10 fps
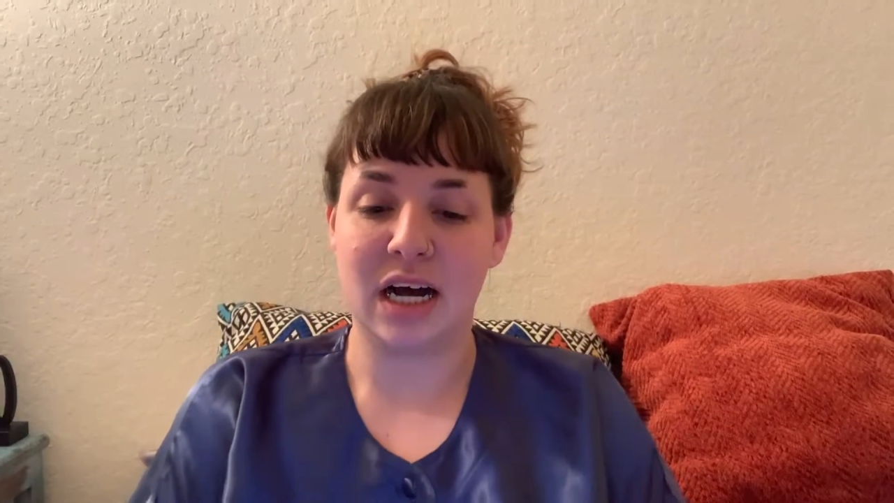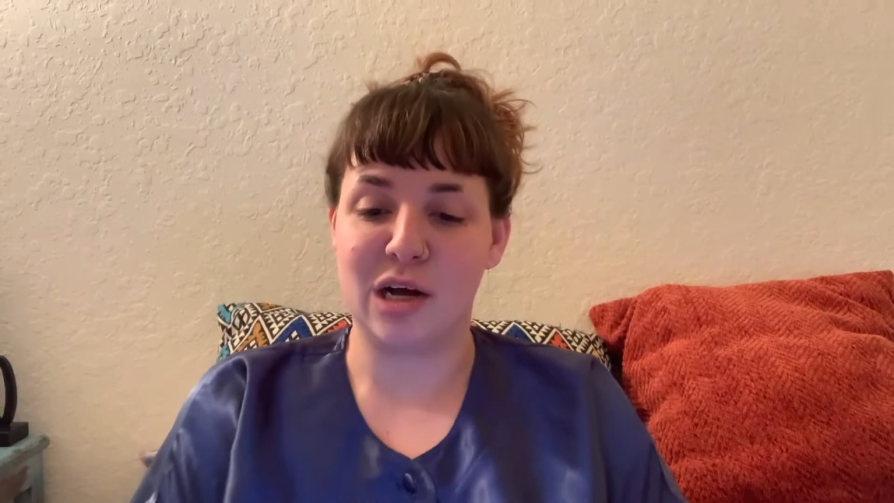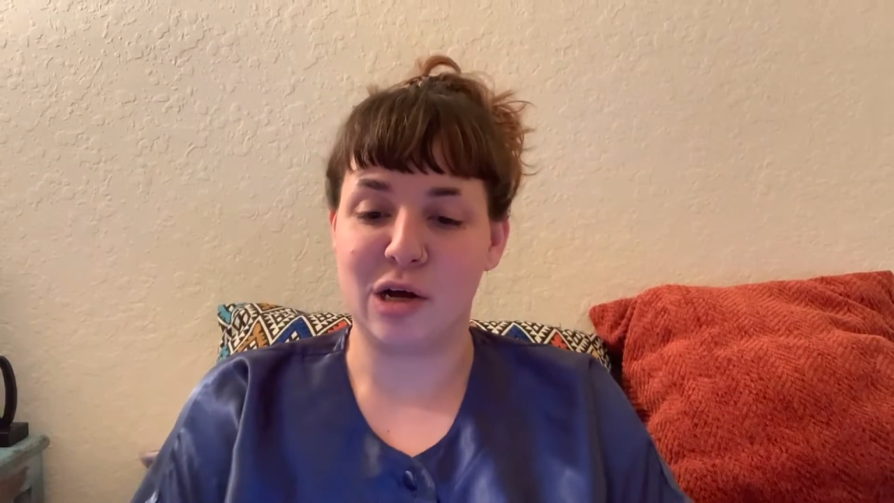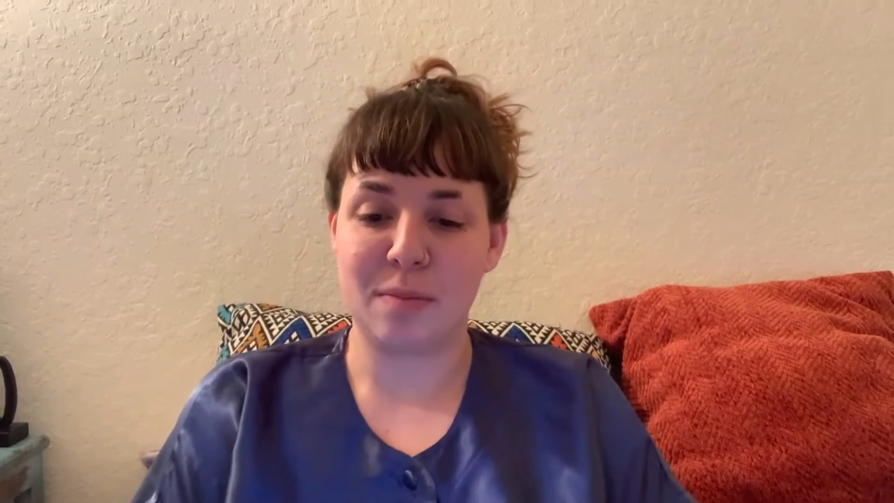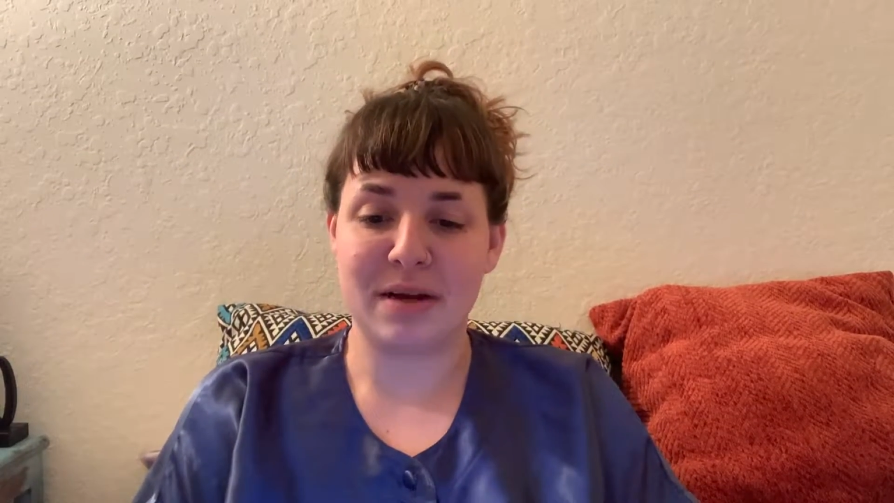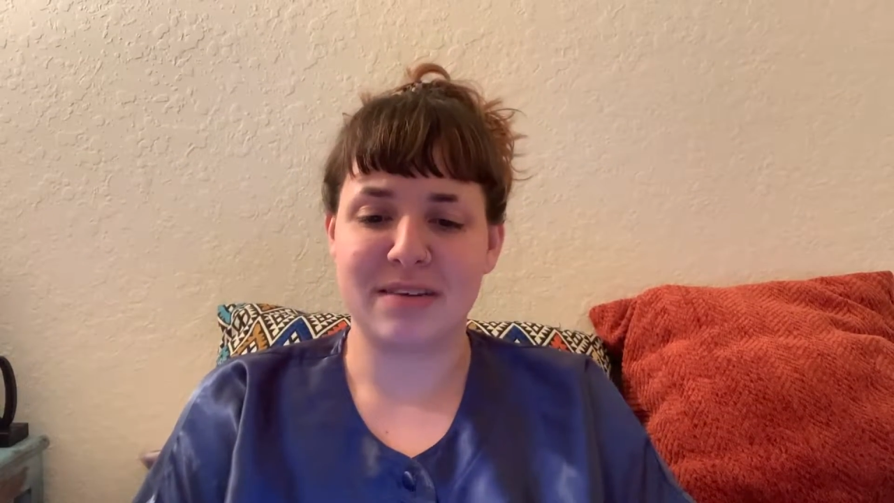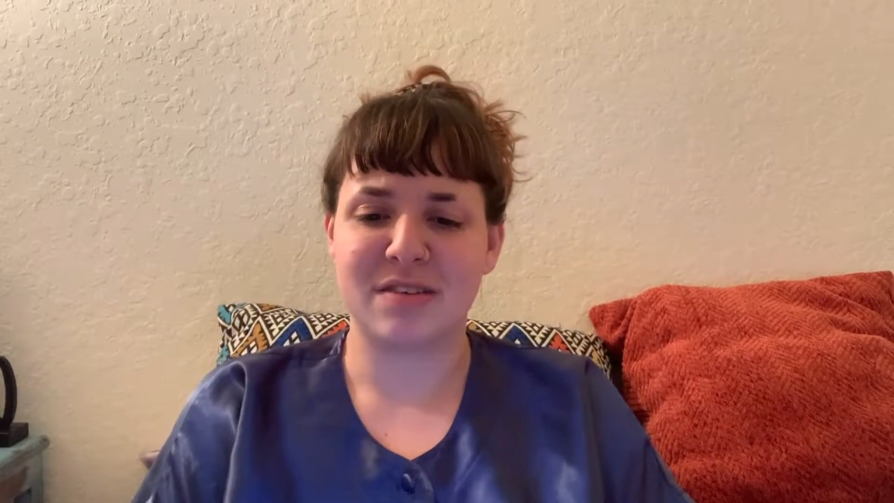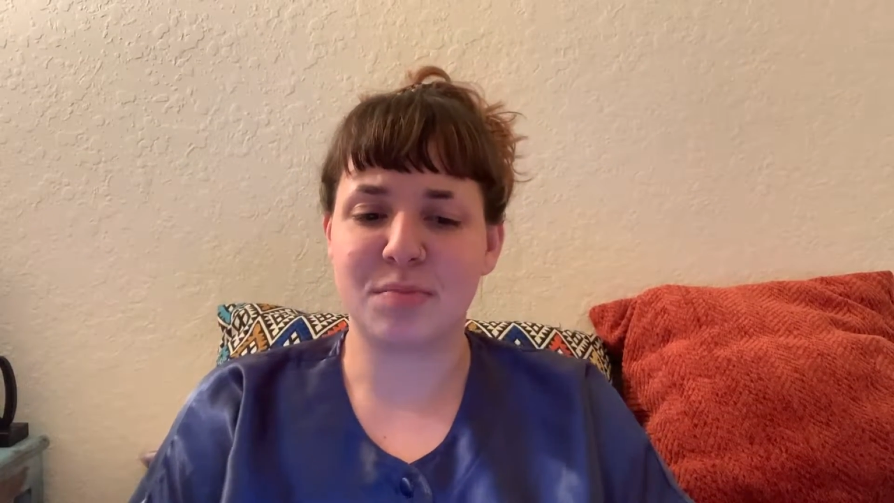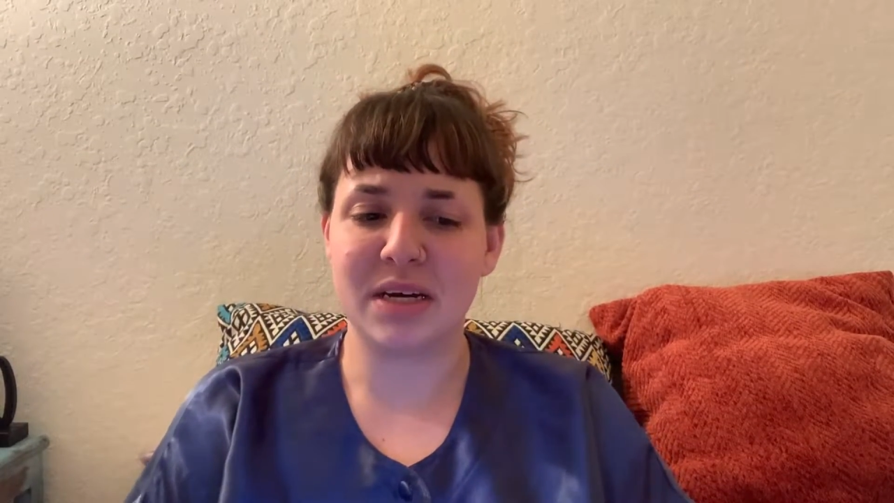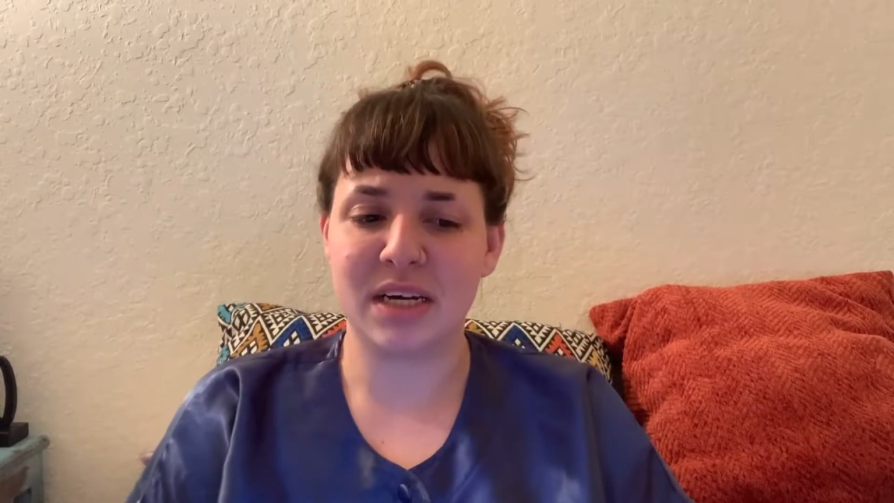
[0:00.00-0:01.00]
And
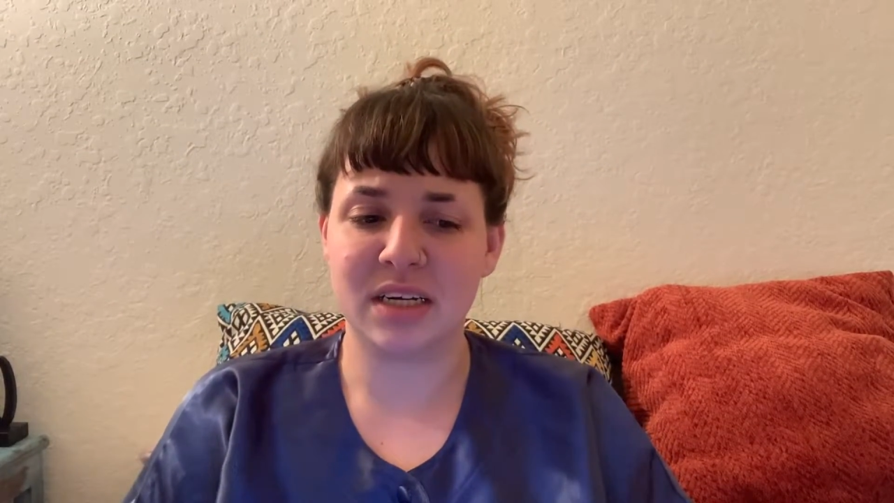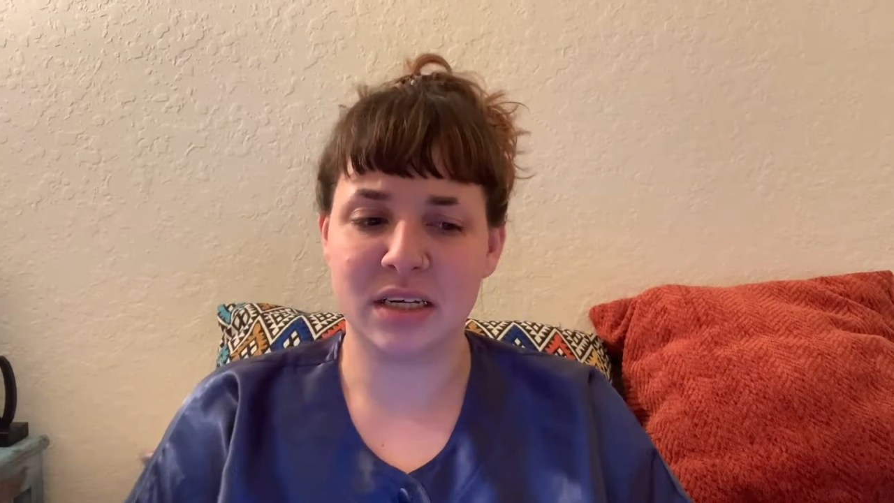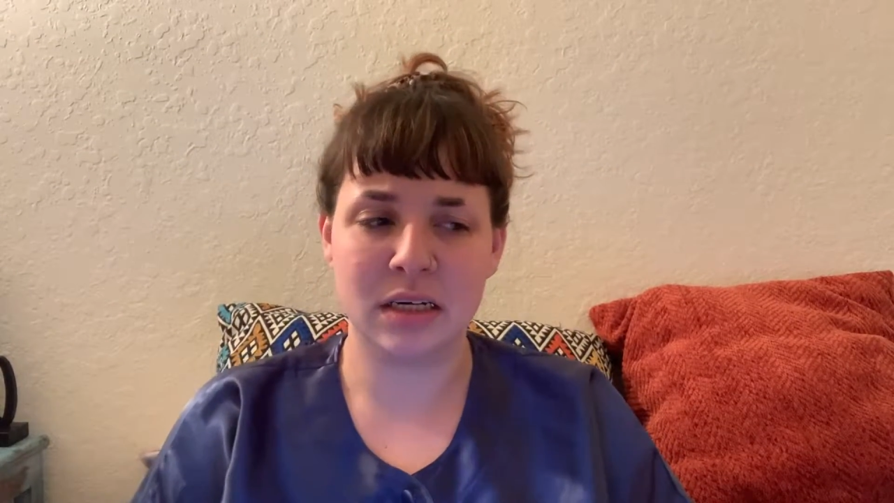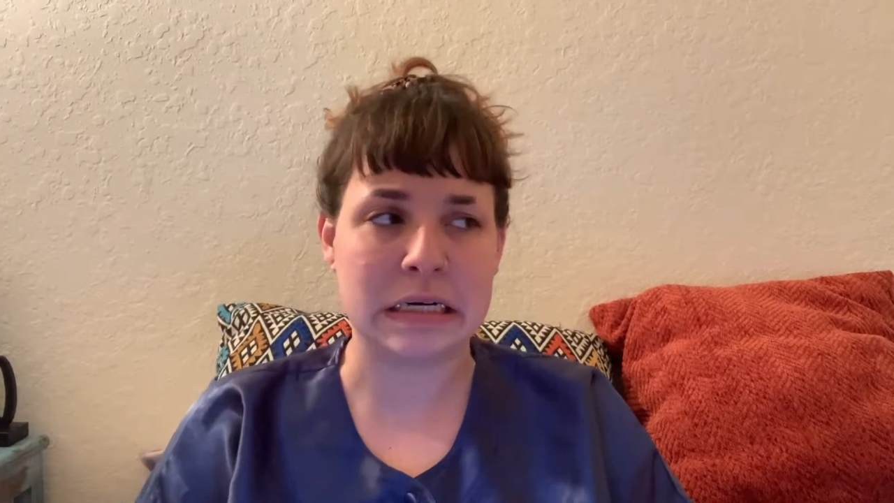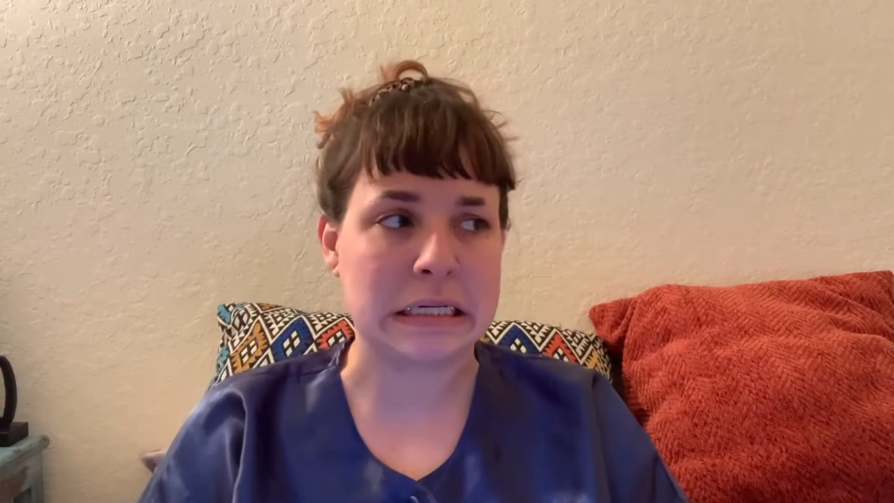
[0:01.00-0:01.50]
it's been